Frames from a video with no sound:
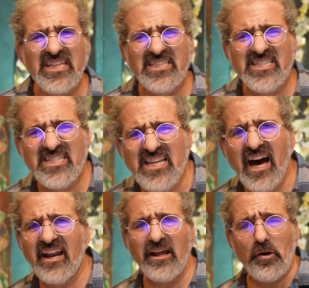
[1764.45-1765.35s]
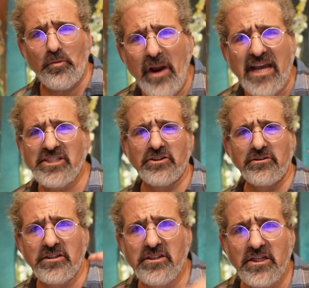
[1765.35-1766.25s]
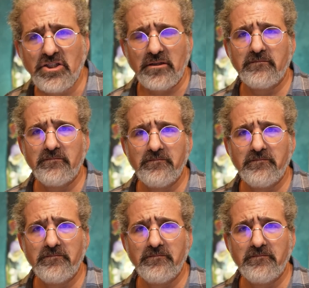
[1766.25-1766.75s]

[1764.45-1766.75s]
is not a rational decision.